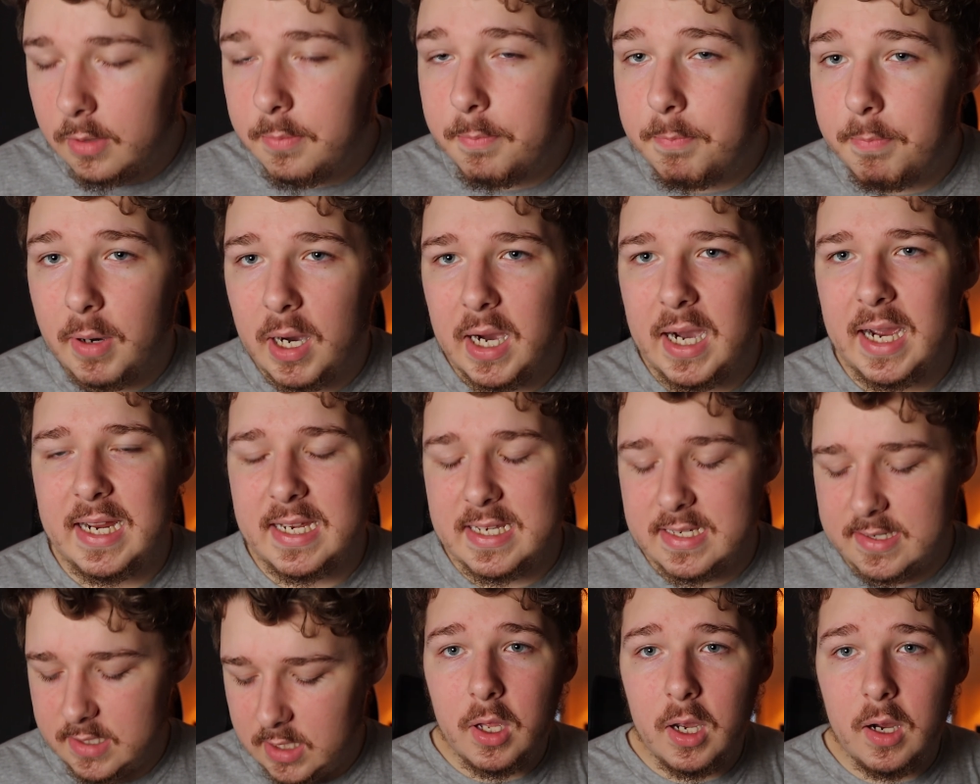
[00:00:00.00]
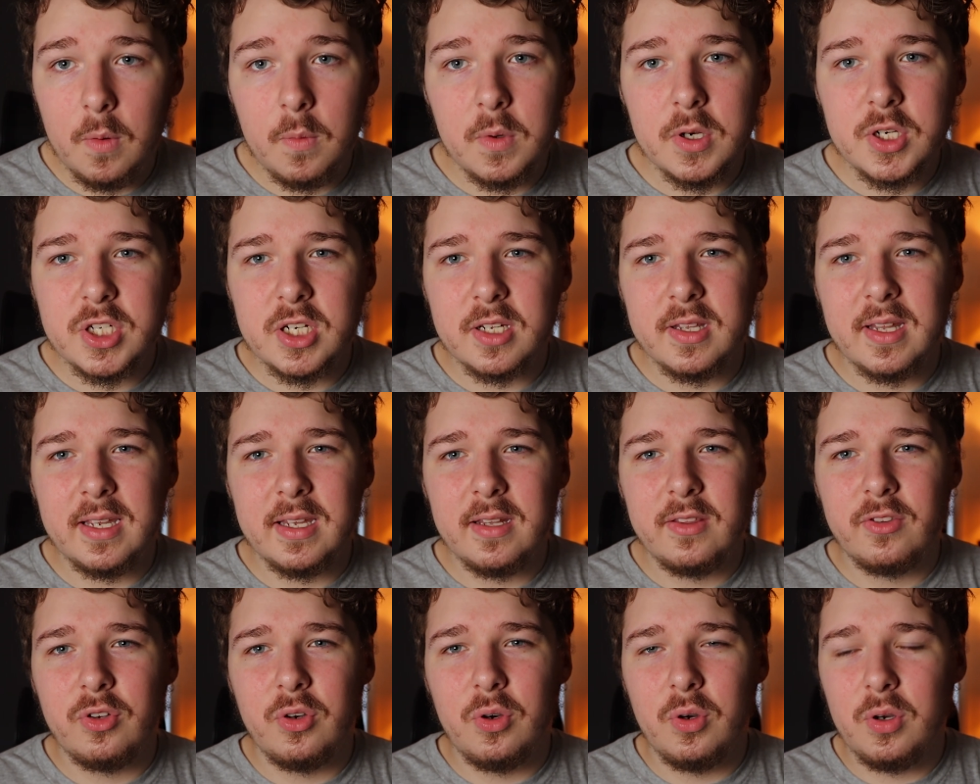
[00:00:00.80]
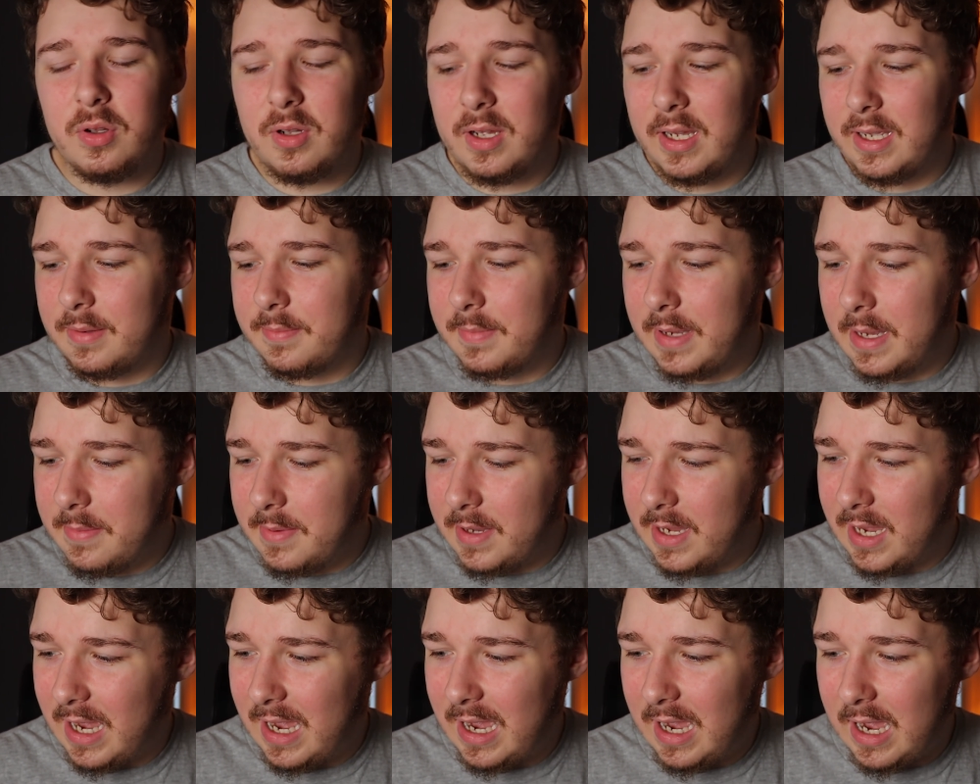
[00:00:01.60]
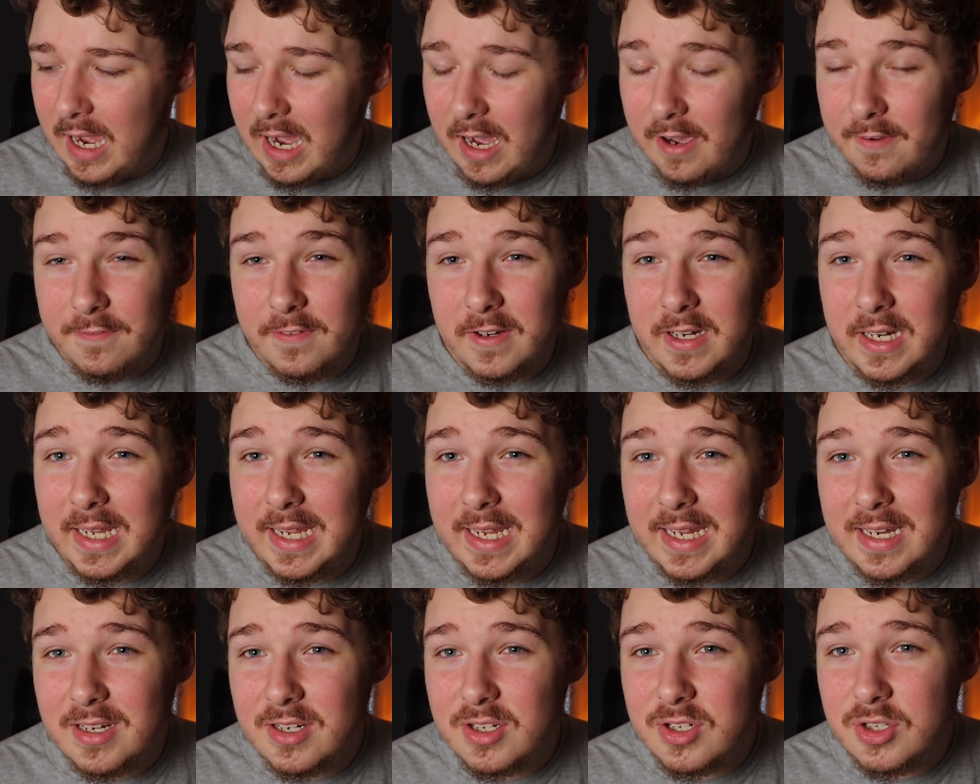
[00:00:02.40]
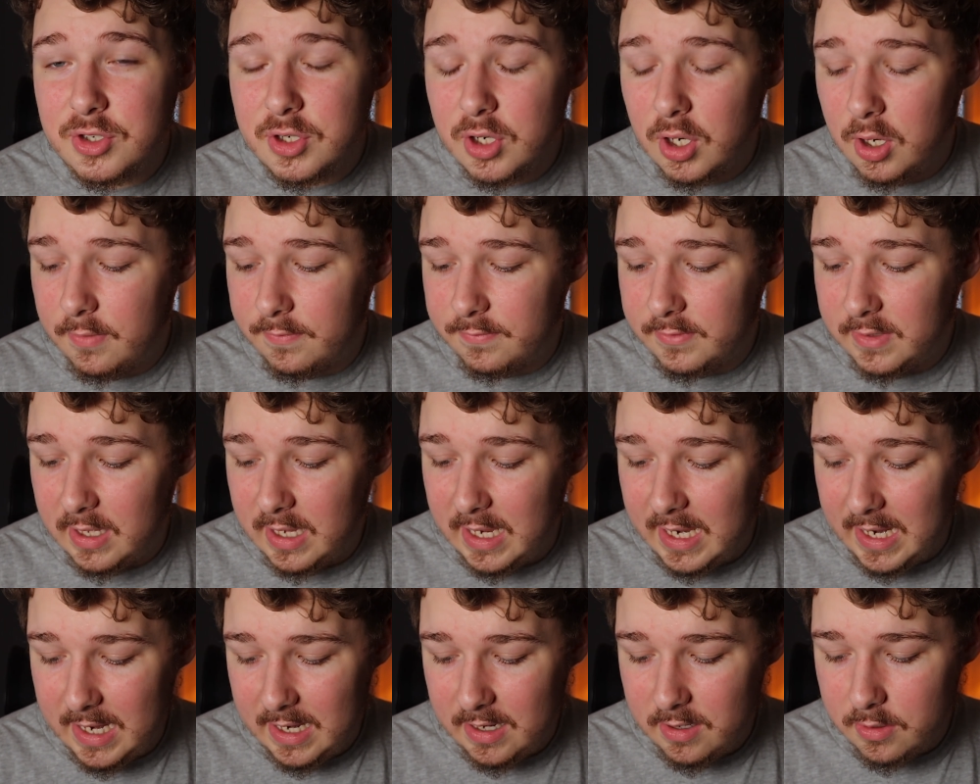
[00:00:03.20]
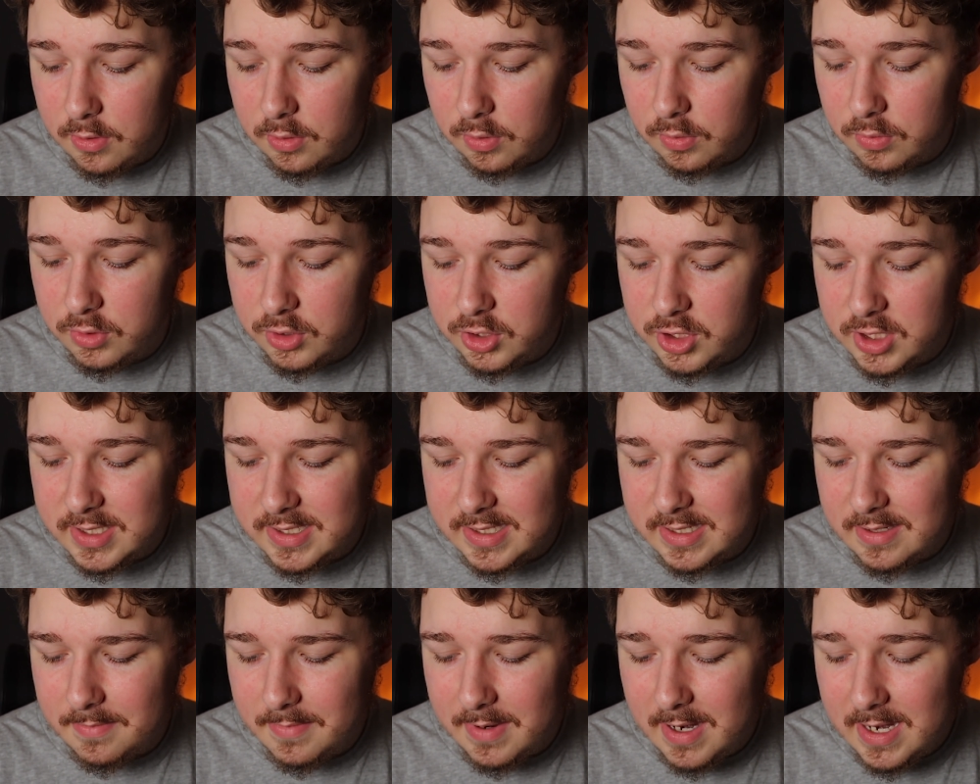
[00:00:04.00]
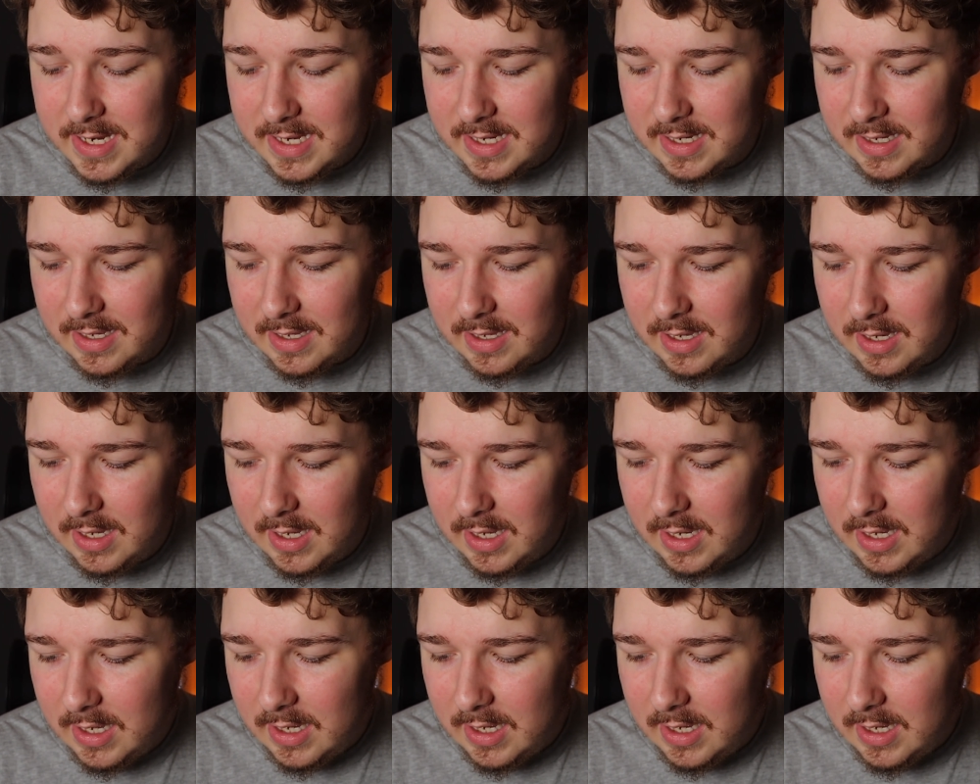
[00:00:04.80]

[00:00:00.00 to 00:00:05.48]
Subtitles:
biased, I wish that they took like maybe ½ an inch off the handle just to make it